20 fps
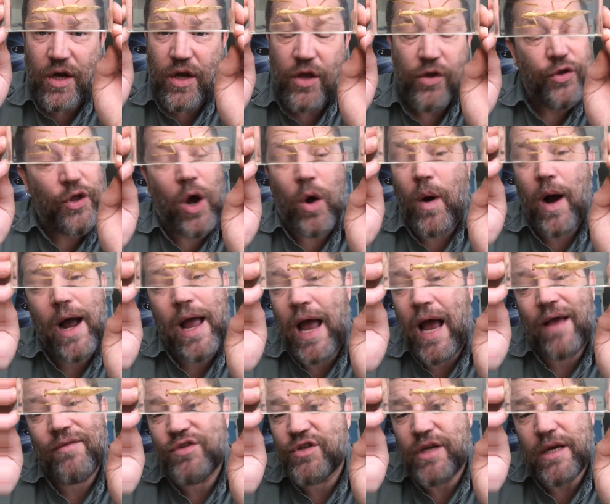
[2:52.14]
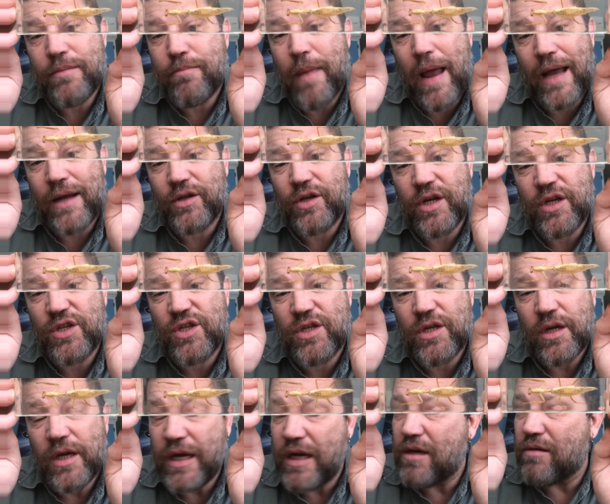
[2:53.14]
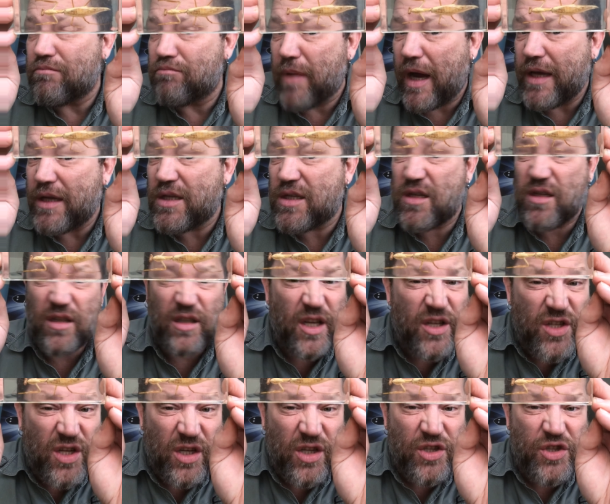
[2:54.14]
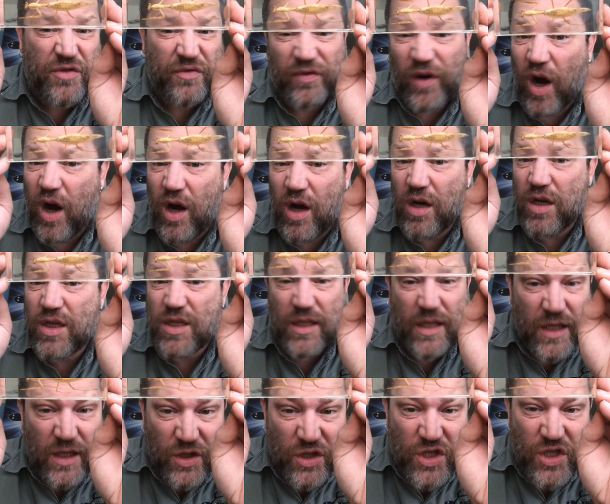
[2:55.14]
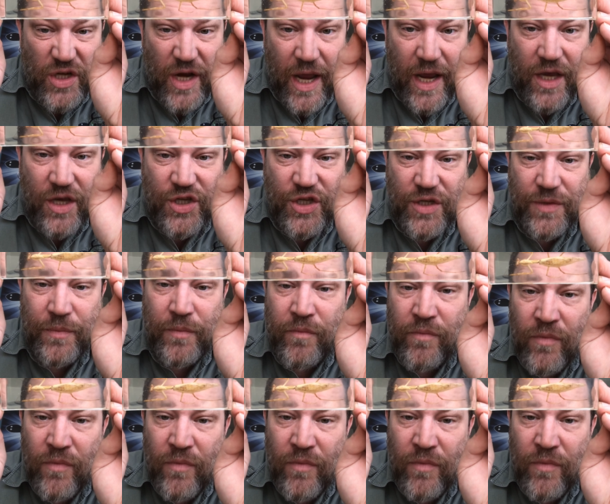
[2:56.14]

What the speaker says: Though I have seen mantids eat mice, lizards, frogs, little snakes.